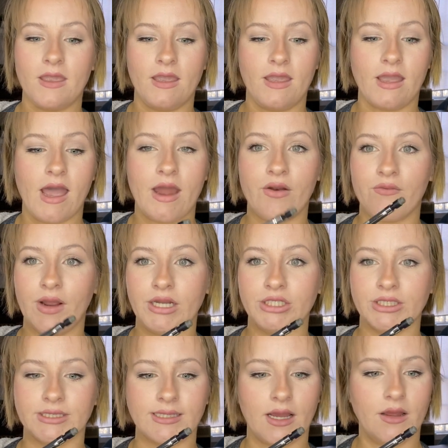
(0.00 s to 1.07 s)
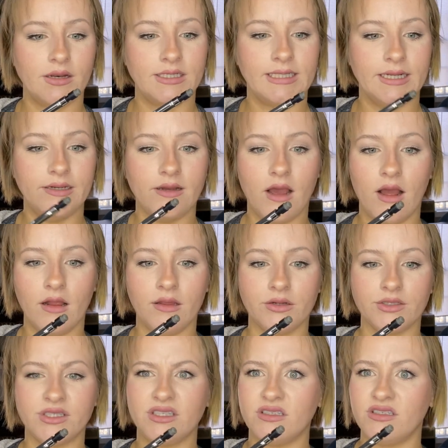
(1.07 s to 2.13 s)
it kind of ranges
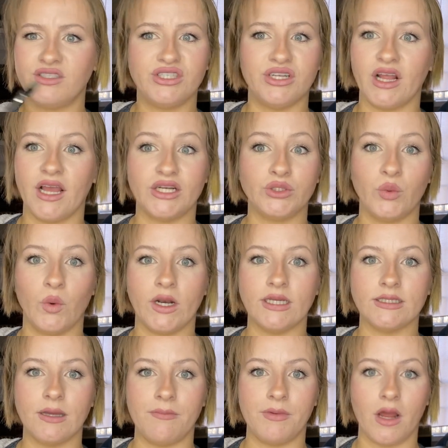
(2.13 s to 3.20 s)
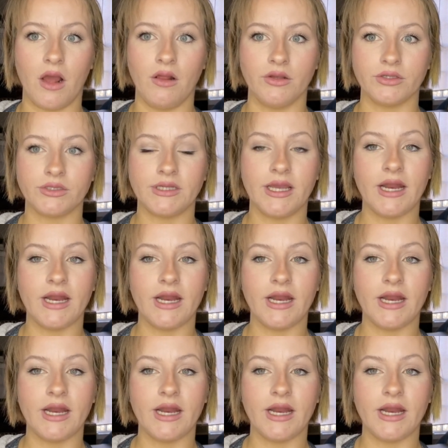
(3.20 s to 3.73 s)
$10 to like $27.